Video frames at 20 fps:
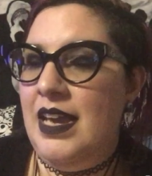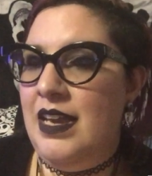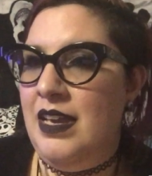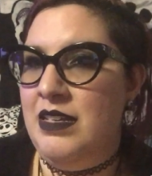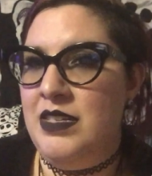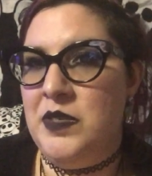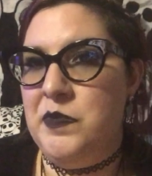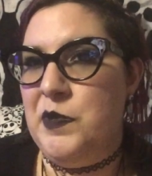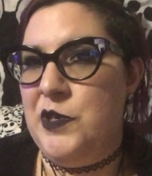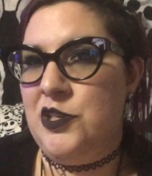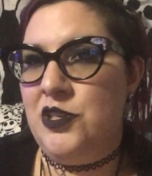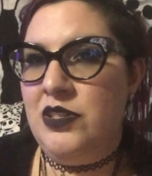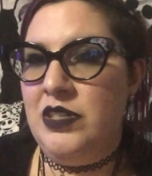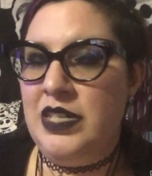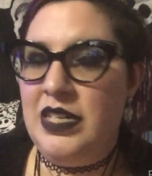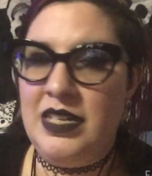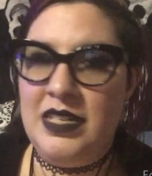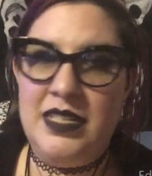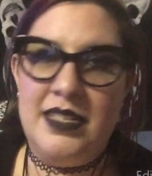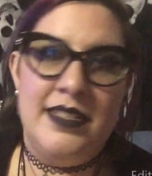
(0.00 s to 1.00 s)

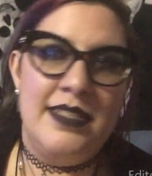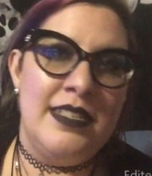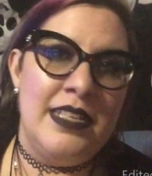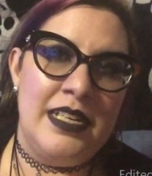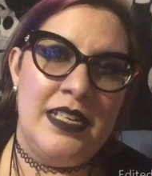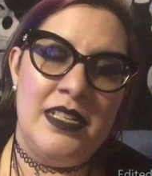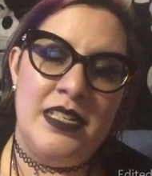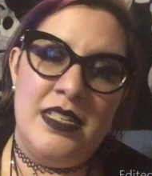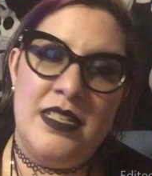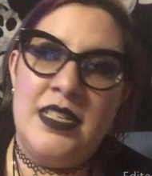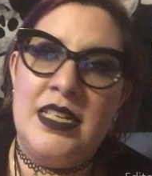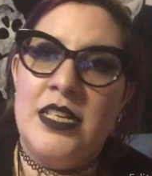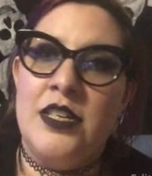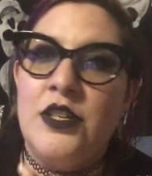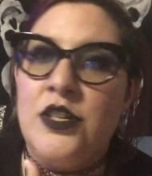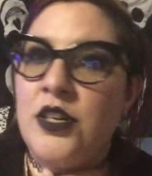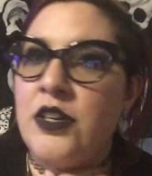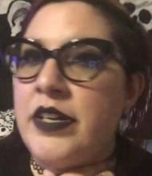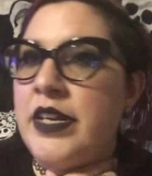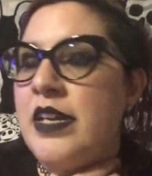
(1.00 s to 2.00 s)
especially because it's it doesn't
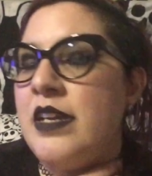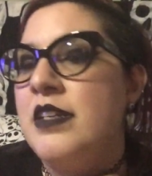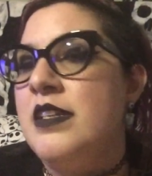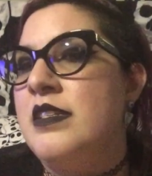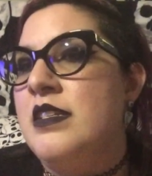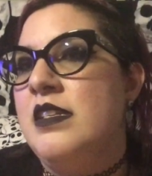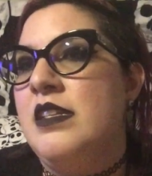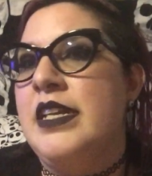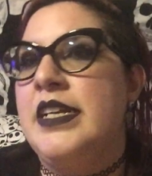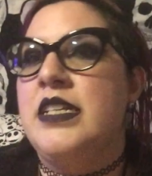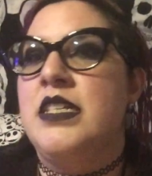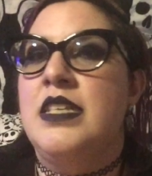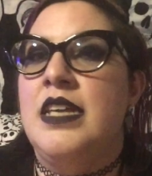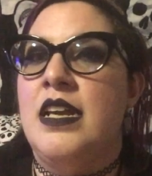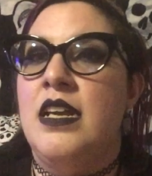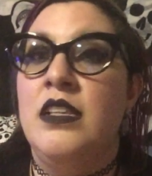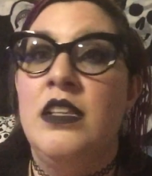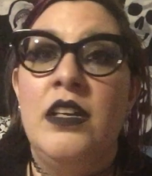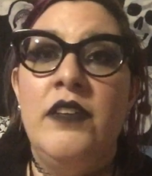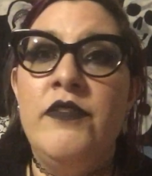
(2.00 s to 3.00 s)
get dirty, and it doesn't
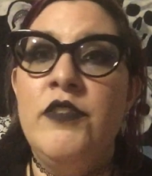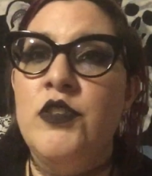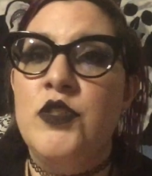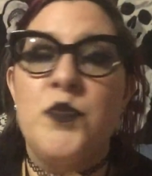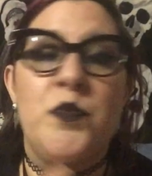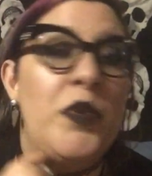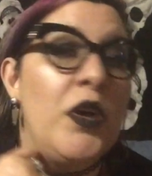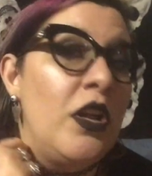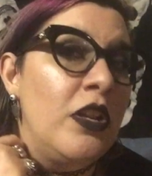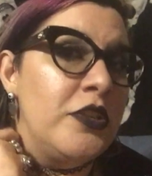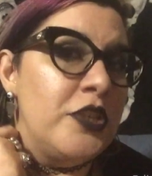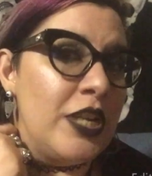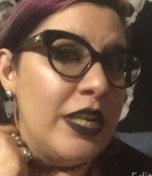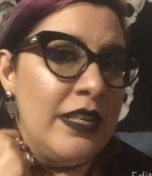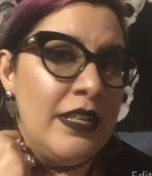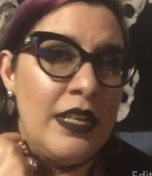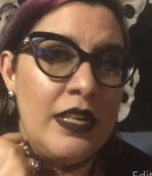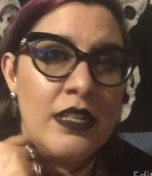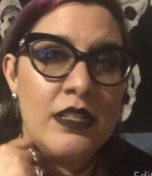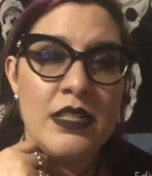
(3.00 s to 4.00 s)
say I love those ball
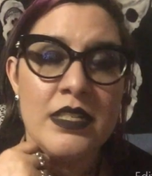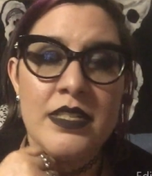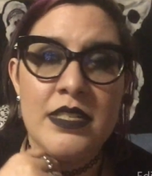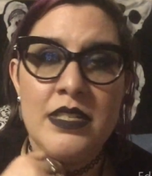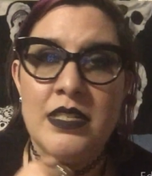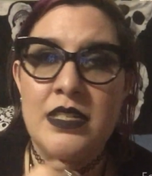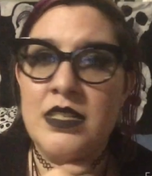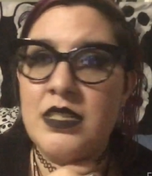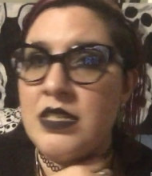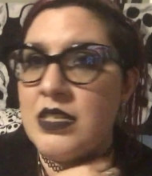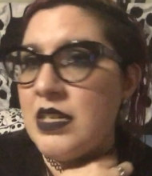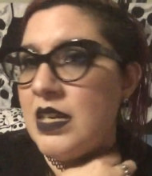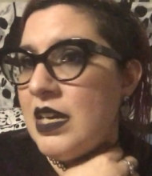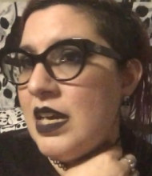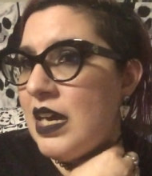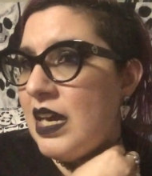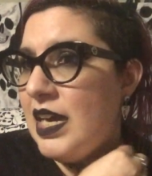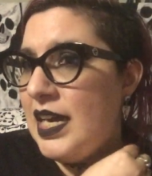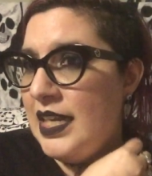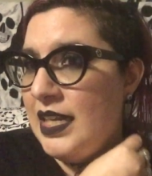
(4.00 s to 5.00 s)
chain necklaces.
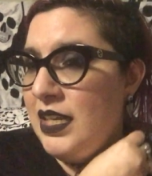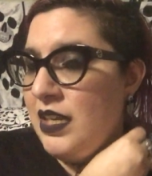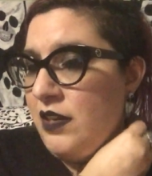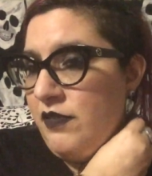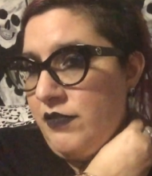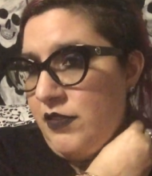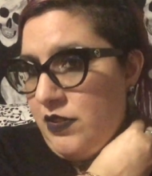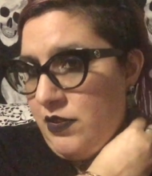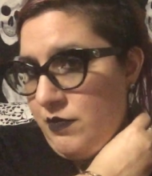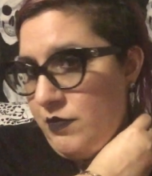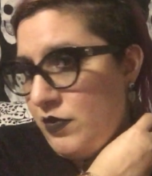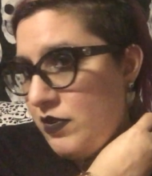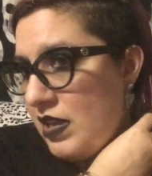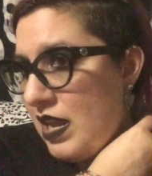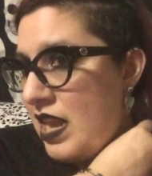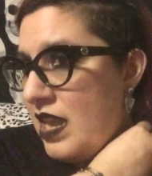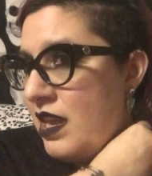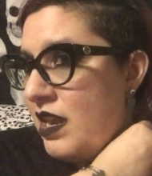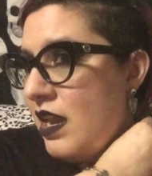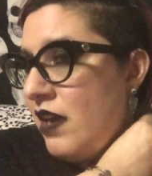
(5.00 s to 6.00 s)
I loved them
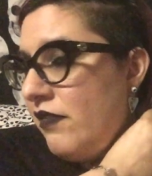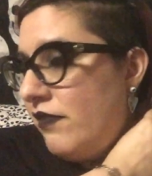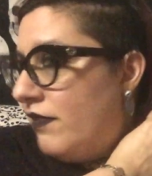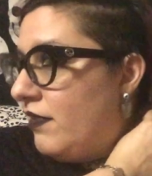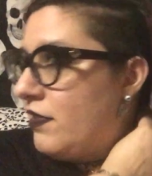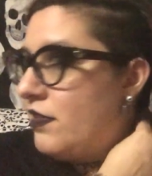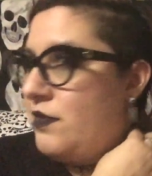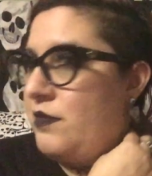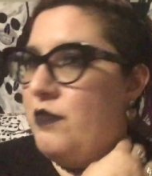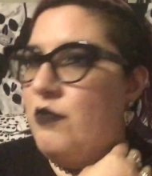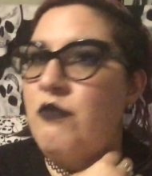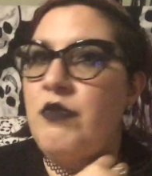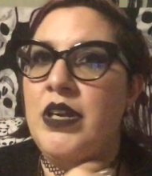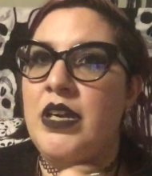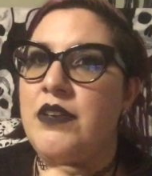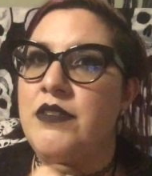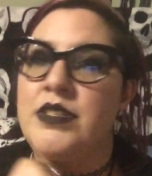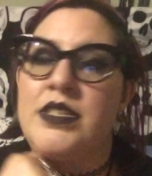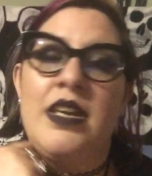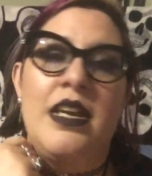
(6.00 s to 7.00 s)
when
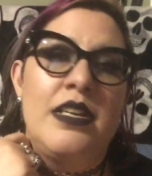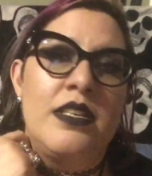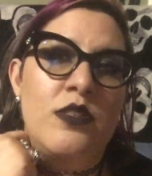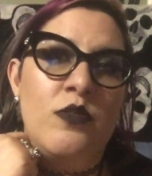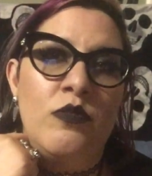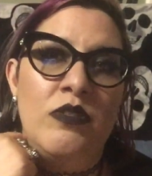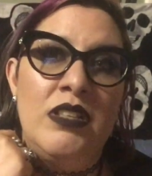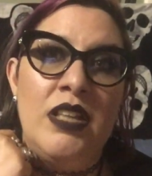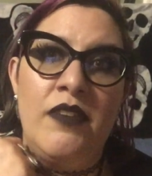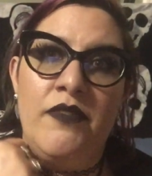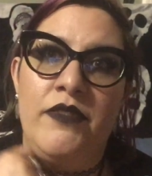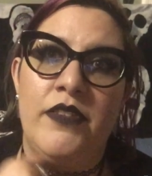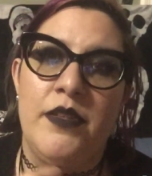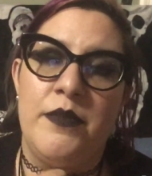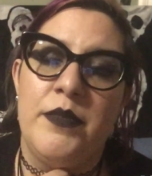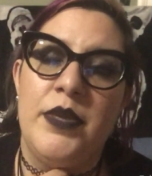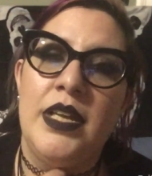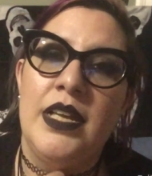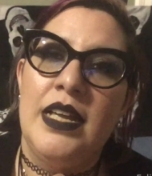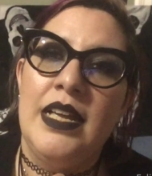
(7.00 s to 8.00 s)
I was in high school, loved
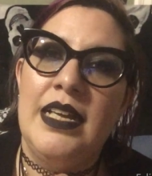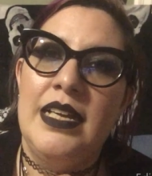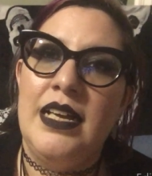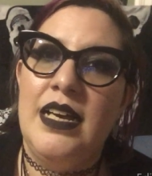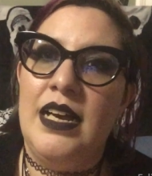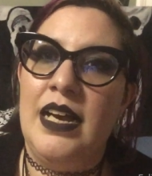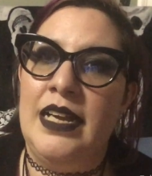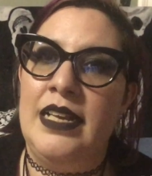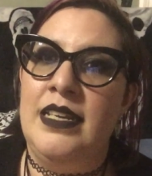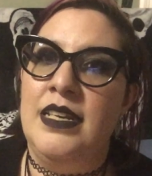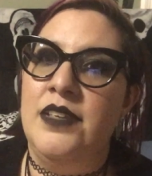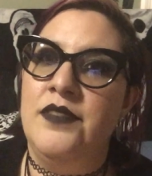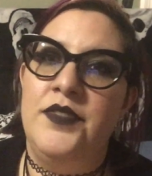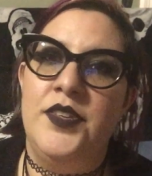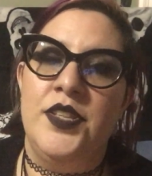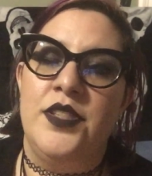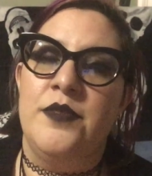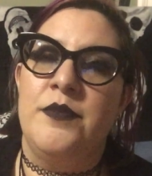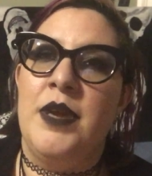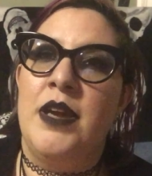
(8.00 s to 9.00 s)
them. I
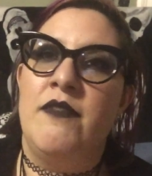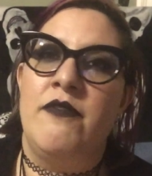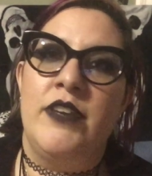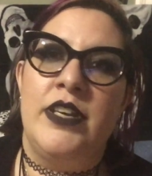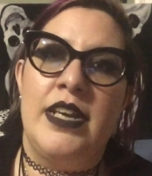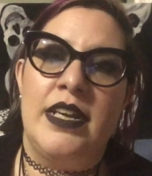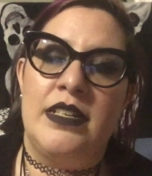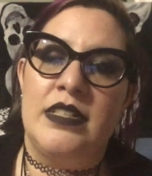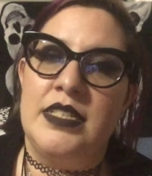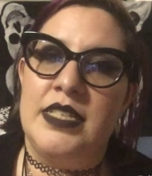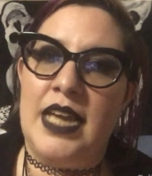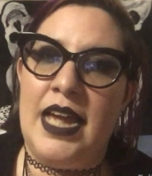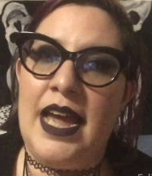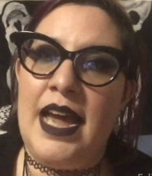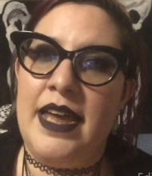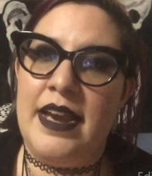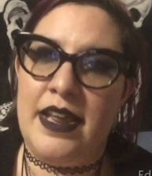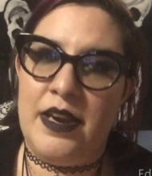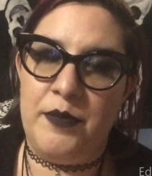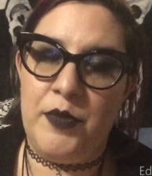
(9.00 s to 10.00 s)
lived in them. Every necklace I
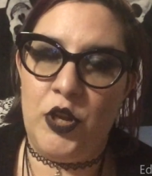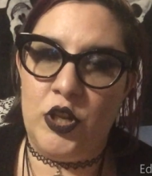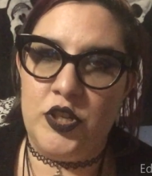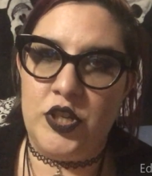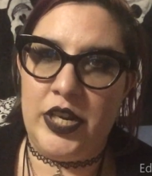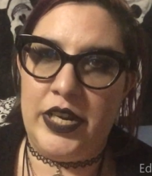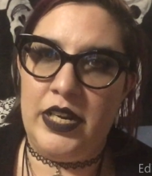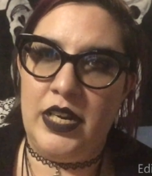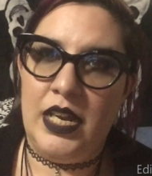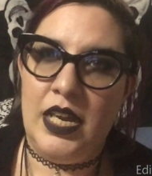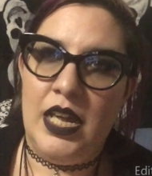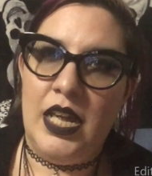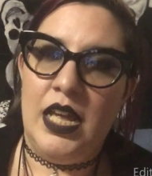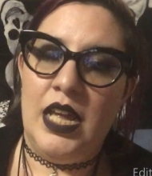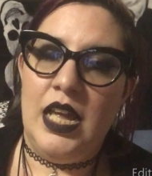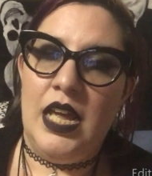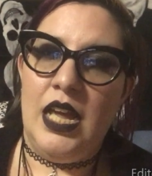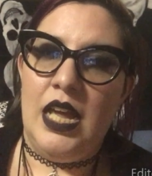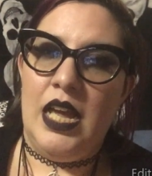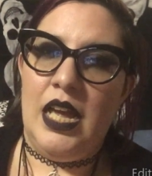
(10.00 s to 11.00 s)
had a ball chain.
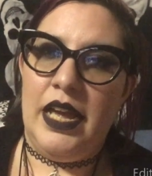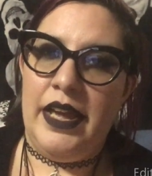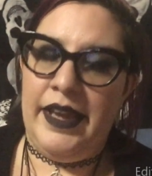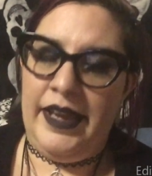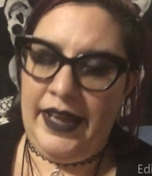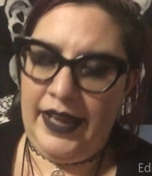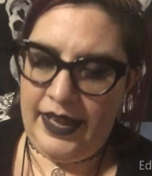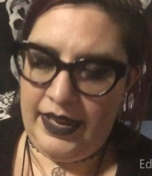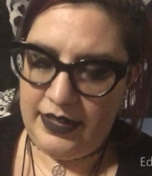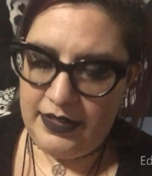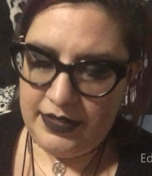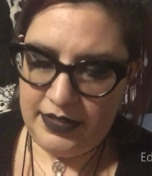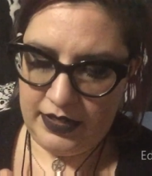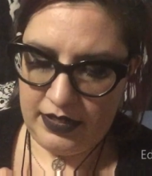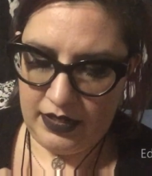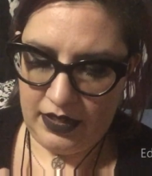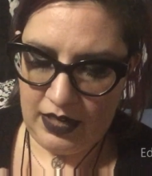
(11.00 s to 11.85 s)
And